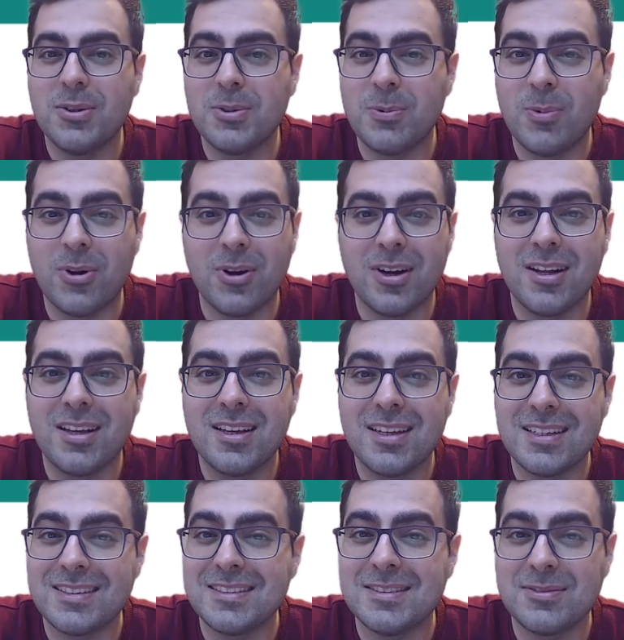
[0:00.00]
Don't worry,
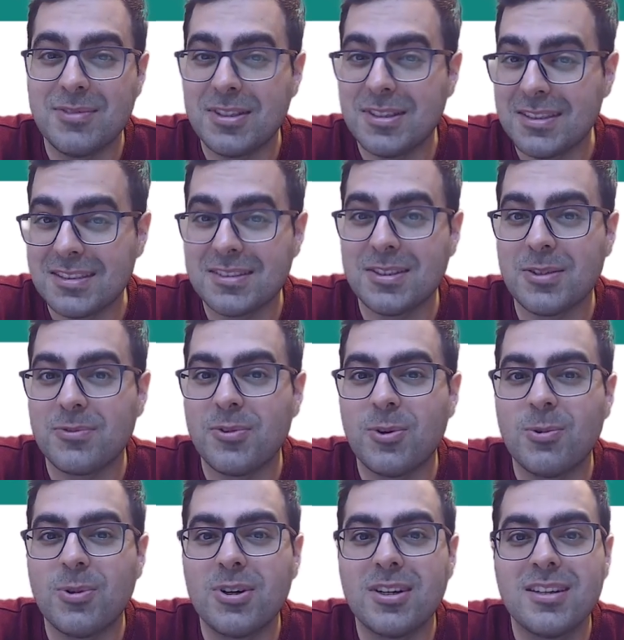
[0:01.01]
it is very
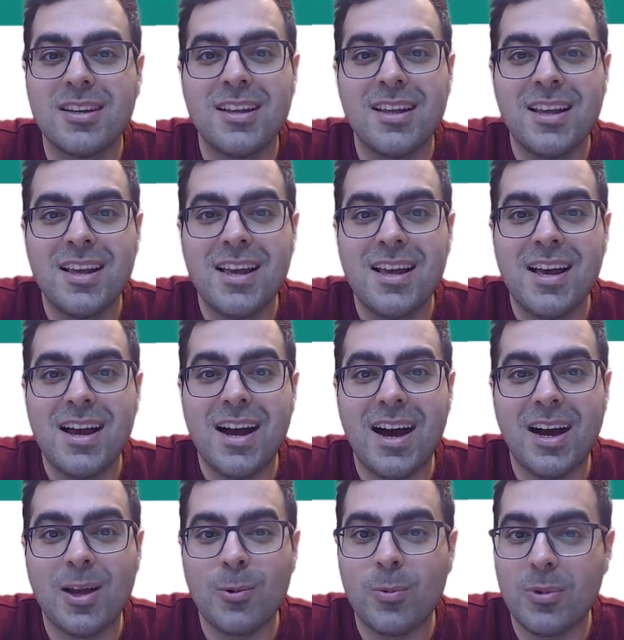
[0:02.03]
straightforward.
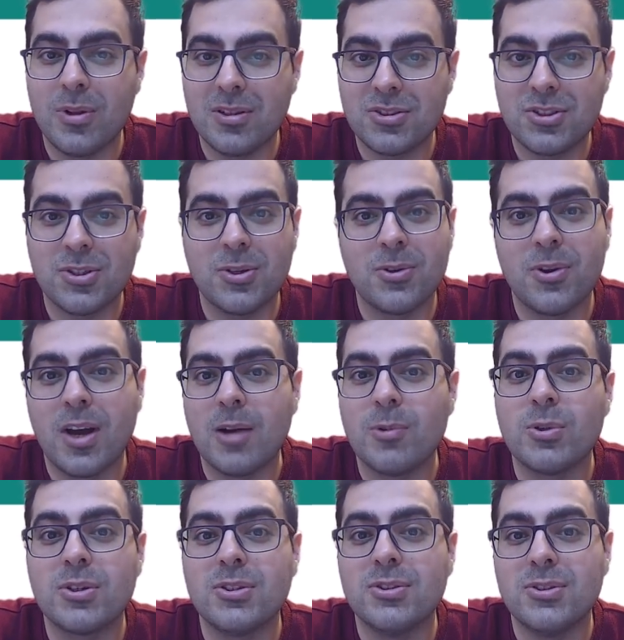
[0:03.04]
I will show you how
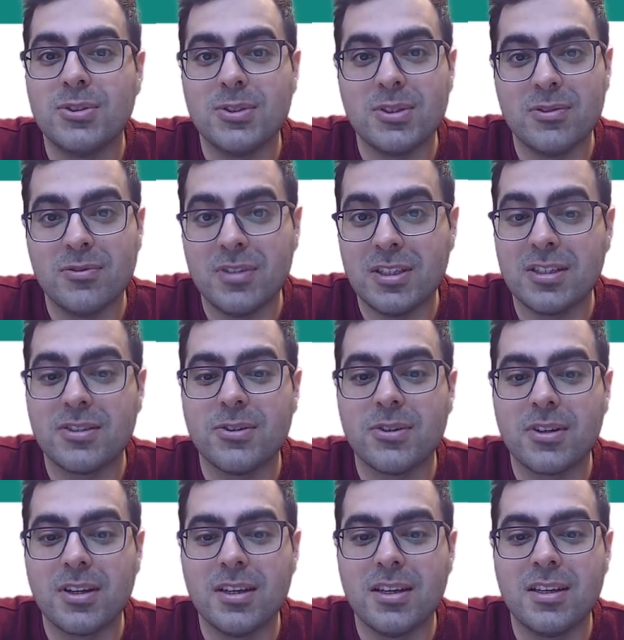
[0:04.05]
you could do it very
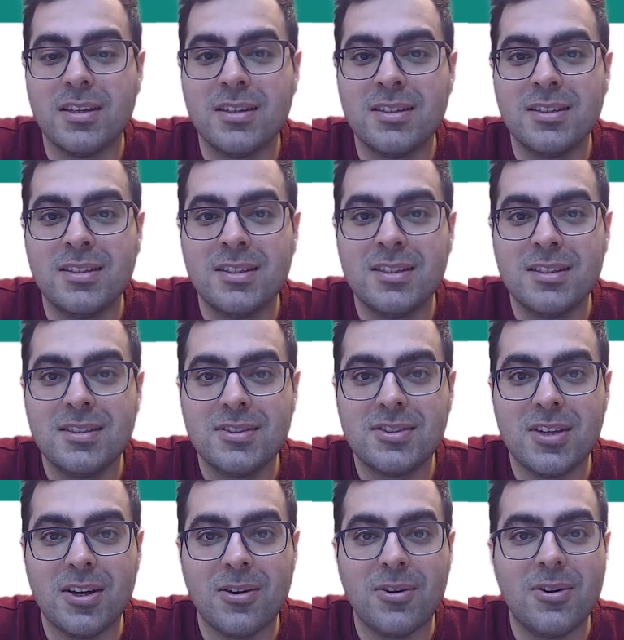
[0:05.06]
quickly.
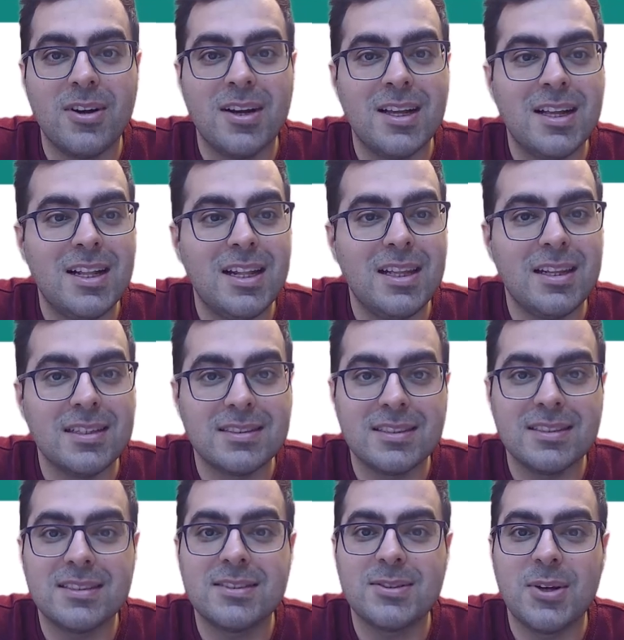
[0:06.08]
So let's
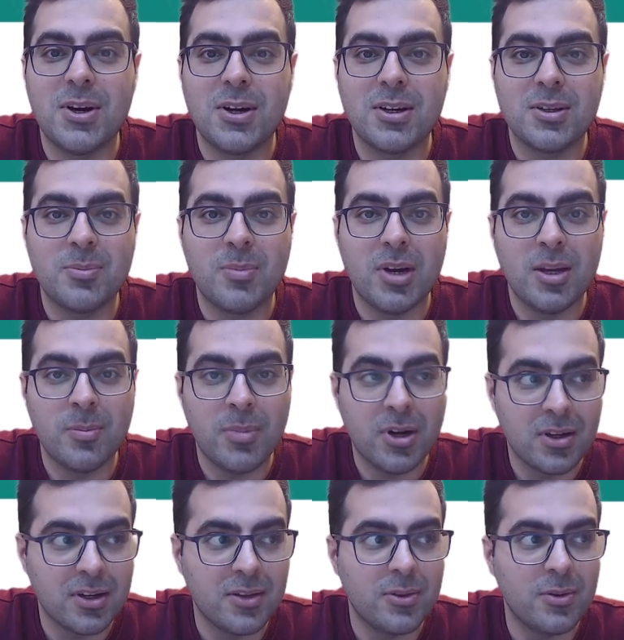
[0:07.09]
start by
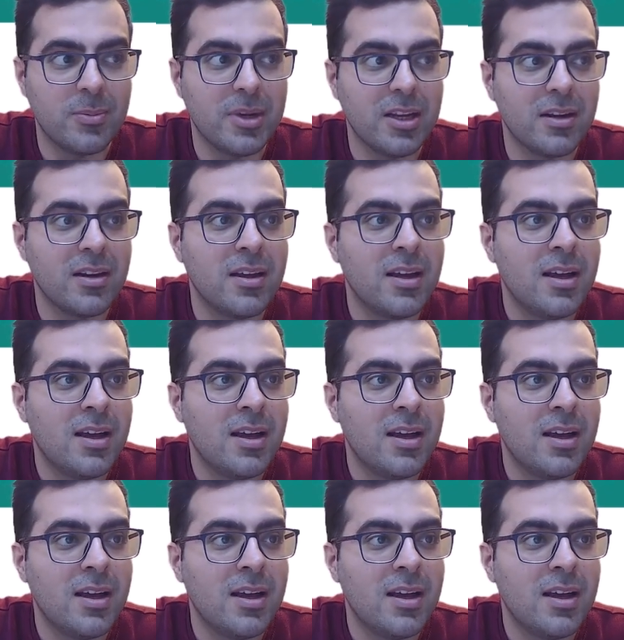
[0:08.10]
buying a domain.